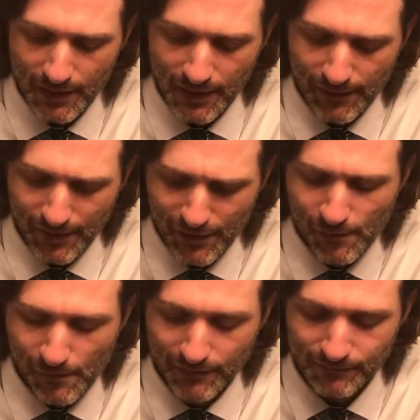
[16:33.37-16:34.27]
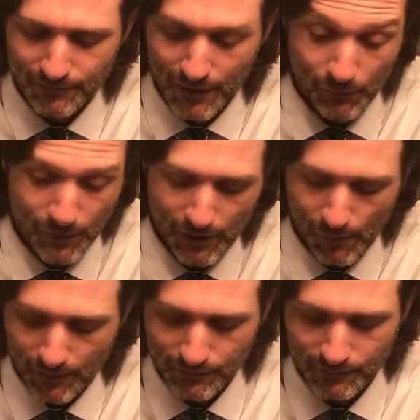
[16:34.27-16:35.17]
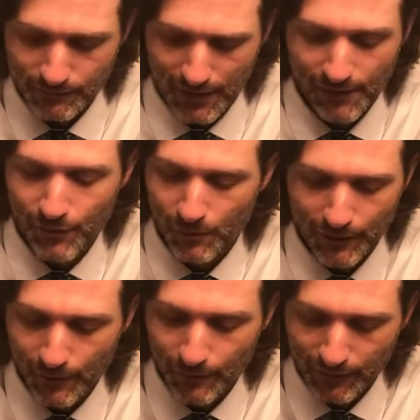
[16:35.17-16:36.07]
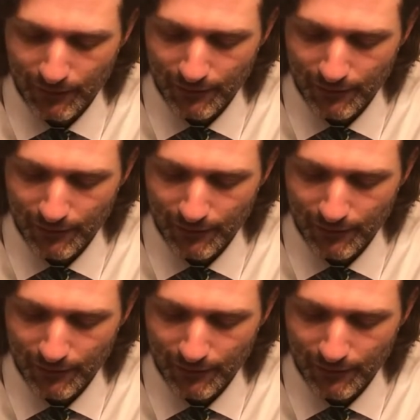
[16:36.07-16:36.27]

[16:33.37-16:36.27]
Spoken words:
And they know it, and we know it. Everyone knows it.